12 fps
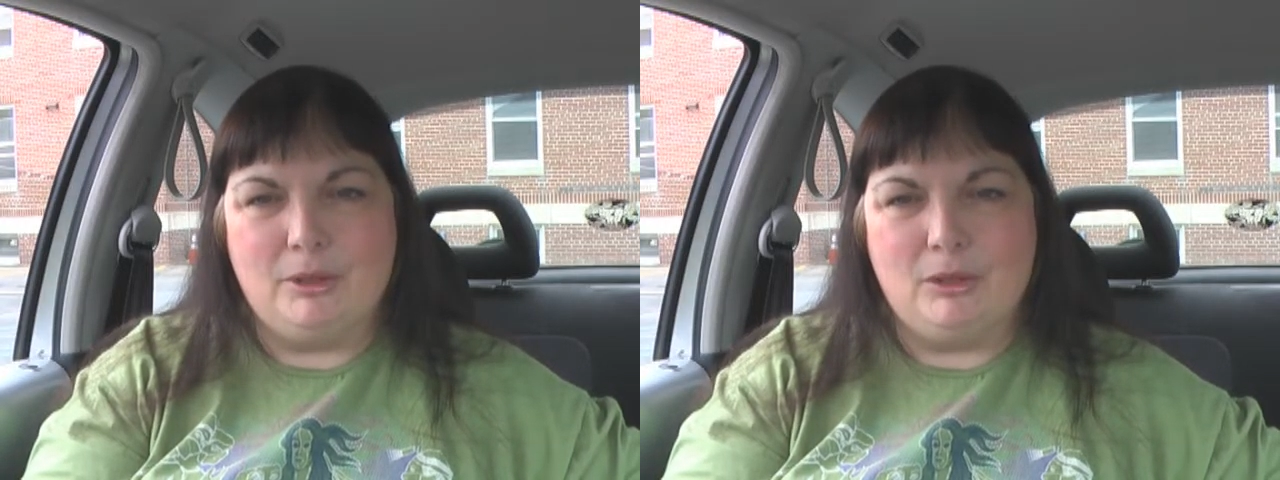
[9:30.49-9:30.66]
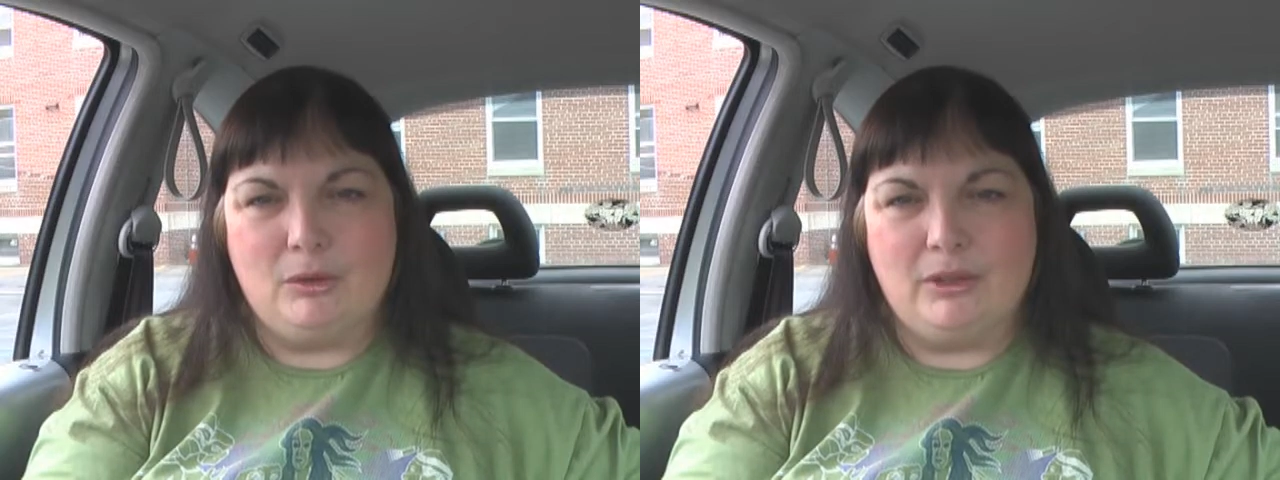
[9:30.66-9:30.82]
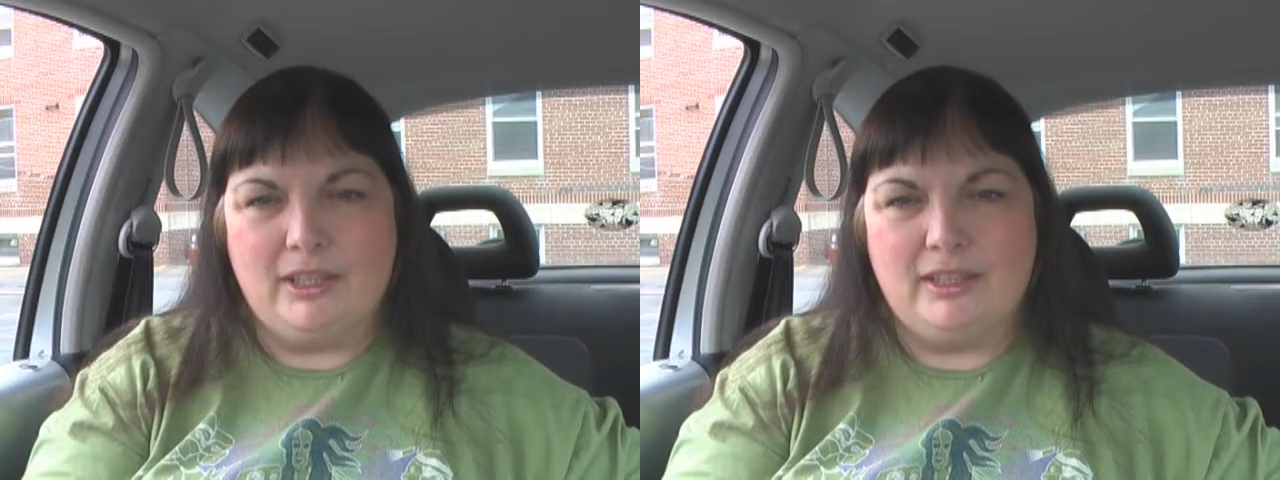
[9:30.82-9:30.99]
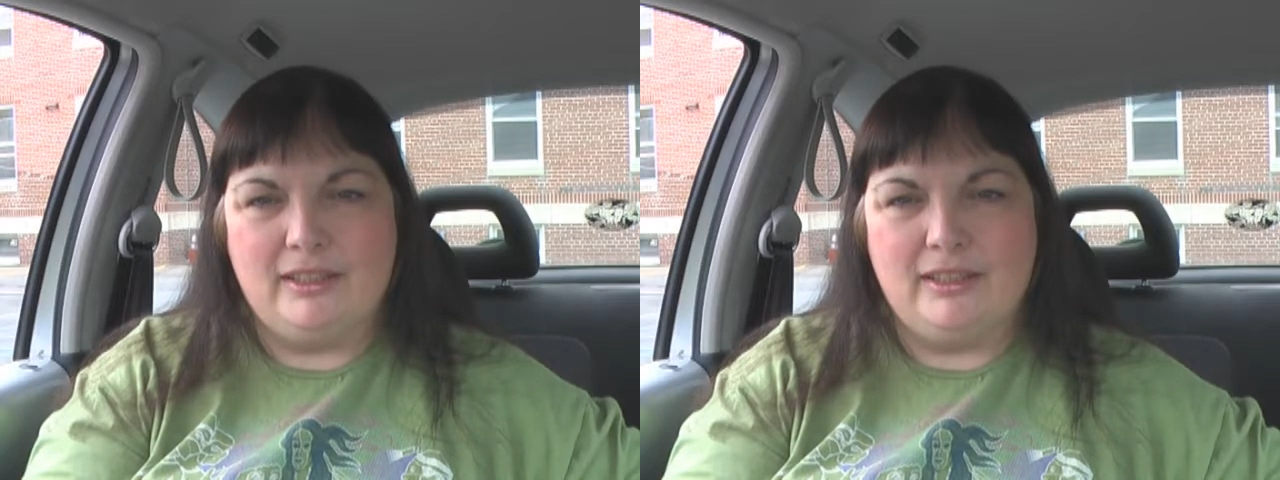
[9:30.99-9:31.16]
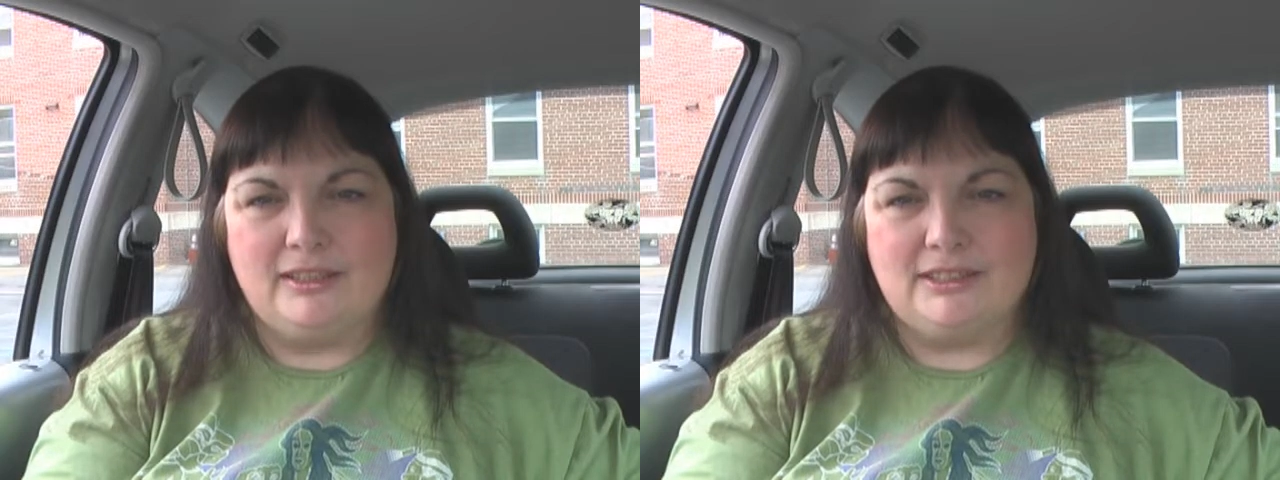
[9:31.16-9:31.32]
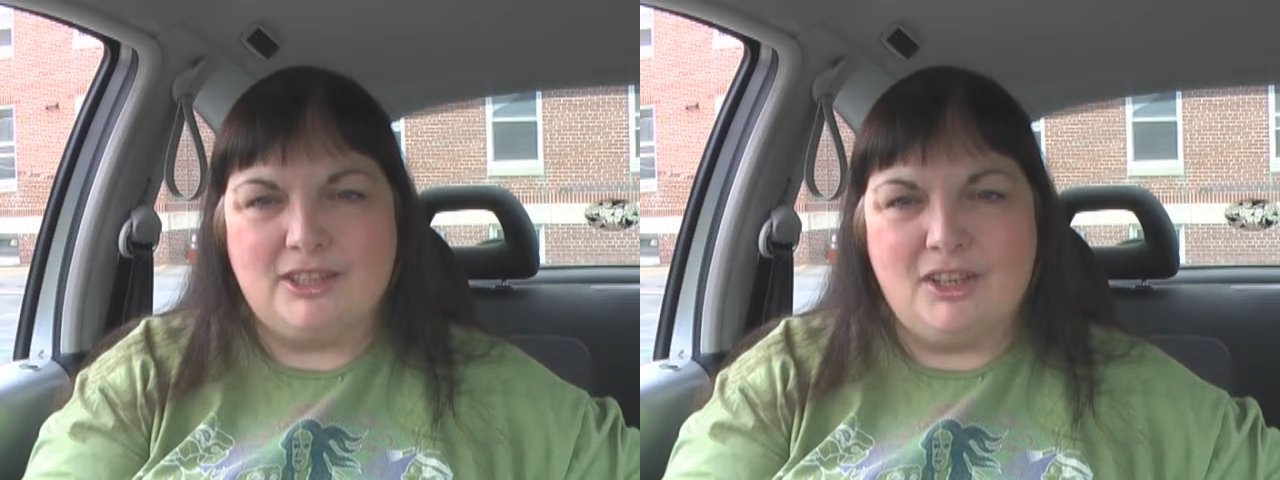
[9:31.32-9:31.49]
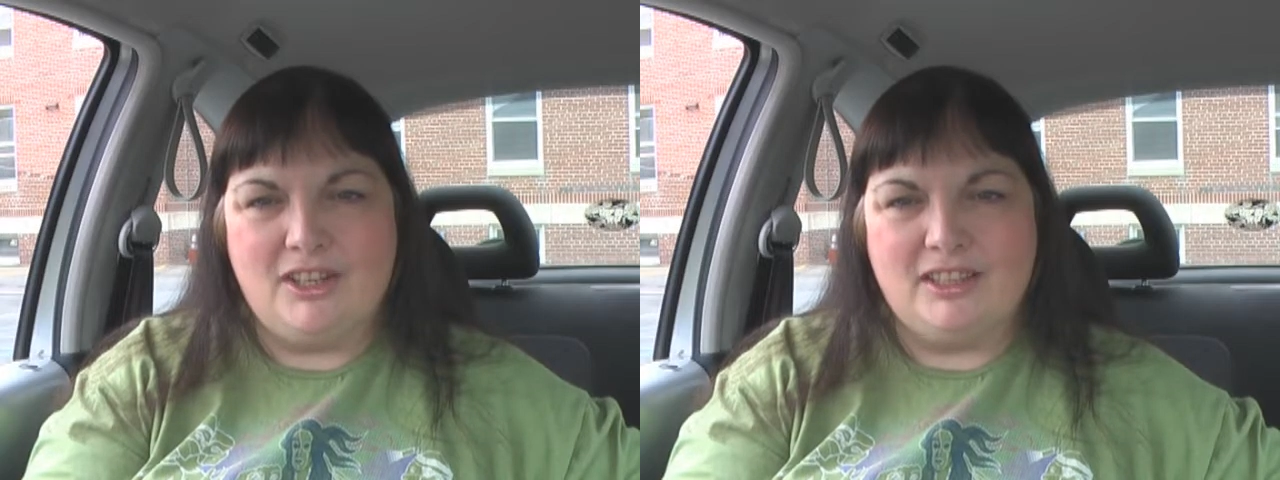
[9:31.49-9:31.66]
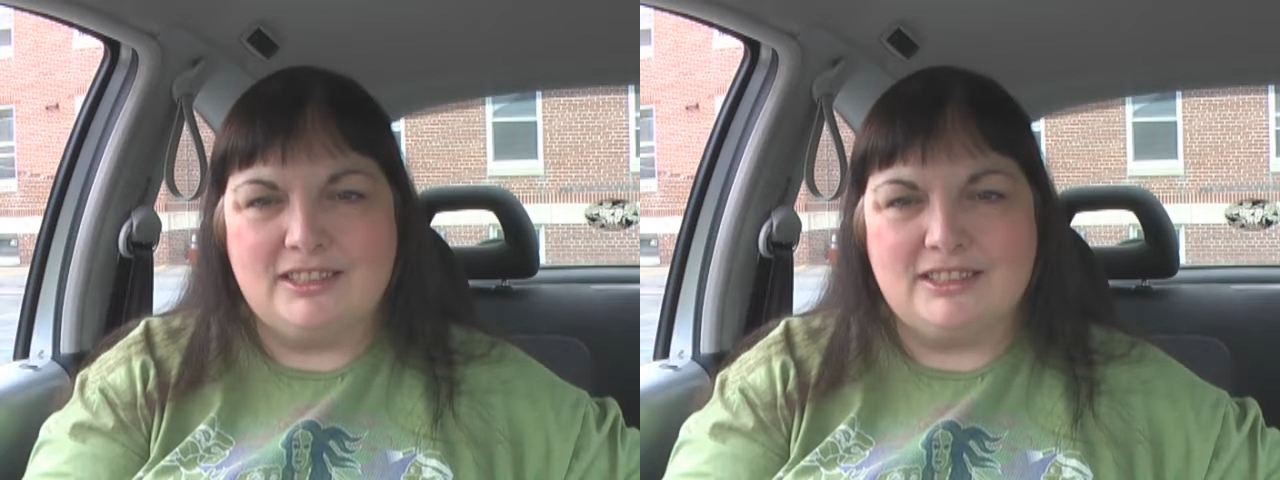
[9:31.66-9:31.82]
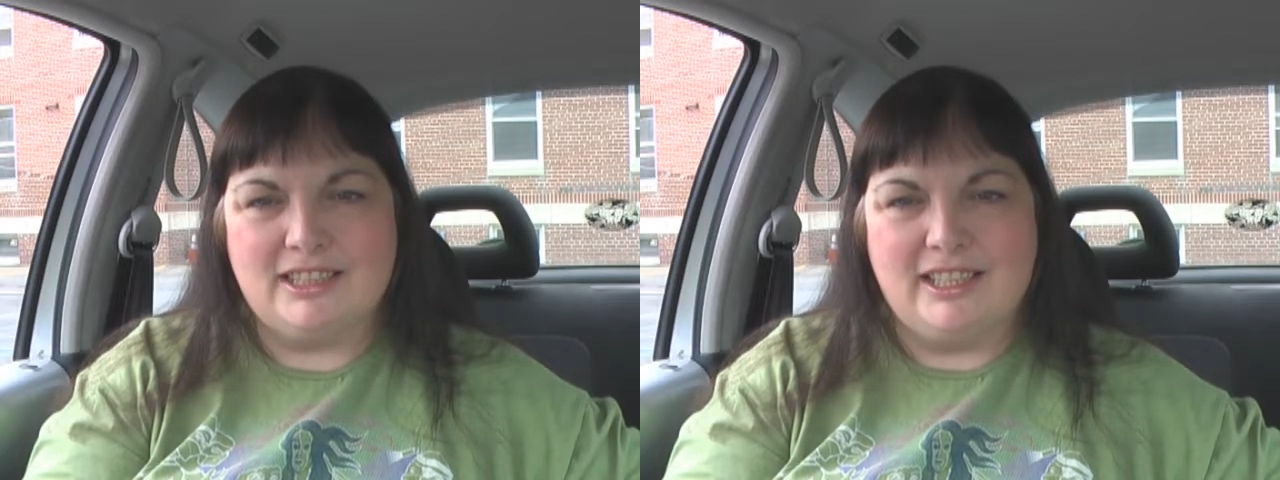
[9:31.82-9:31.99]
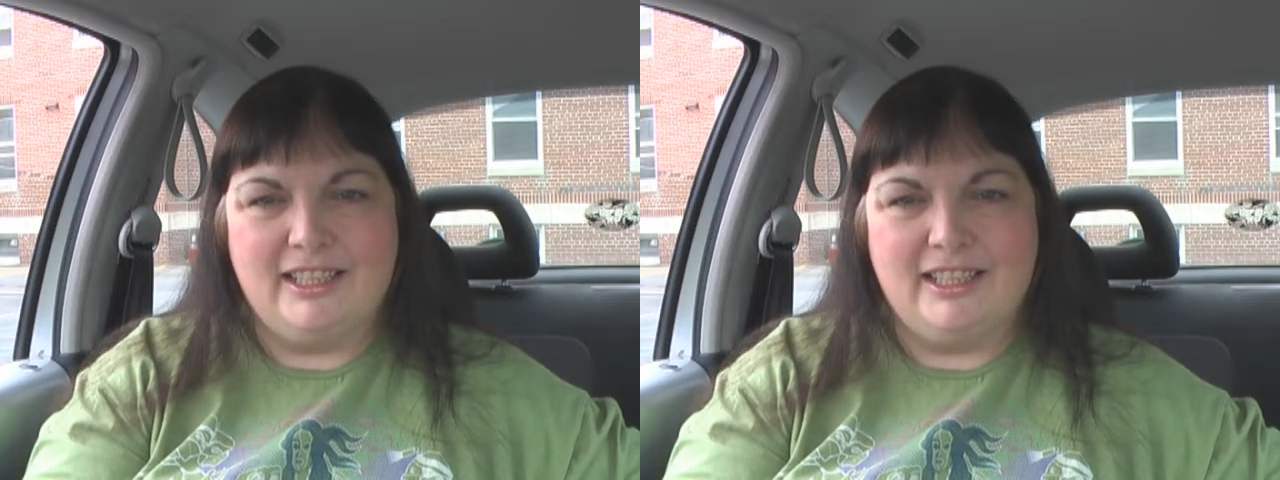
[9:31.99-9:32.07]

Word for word: Meloy songs,